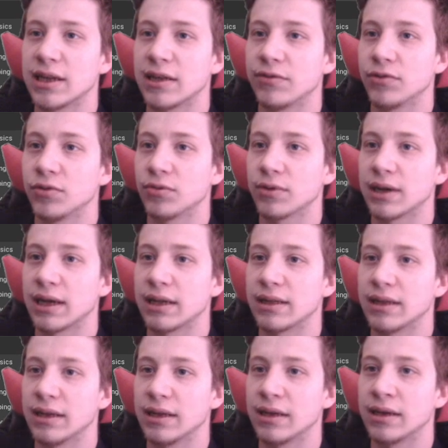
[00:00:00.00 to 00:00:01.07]
that if you look
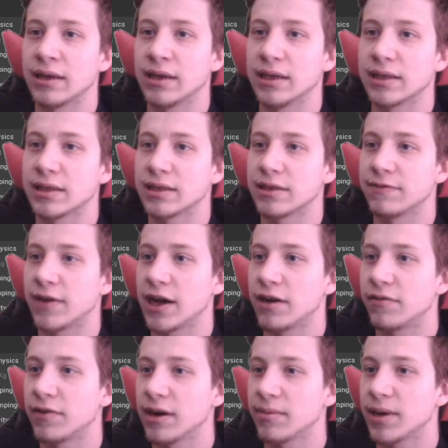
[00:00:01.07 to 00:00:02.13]
at its
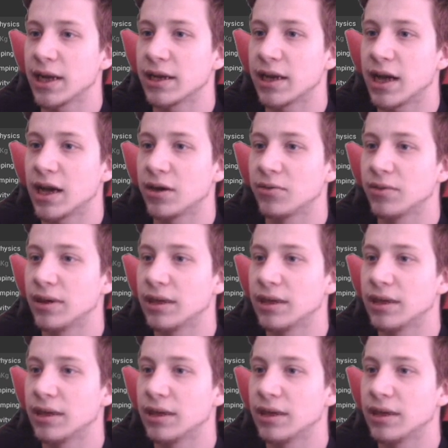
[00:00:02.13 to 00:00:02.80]
wireframe right now,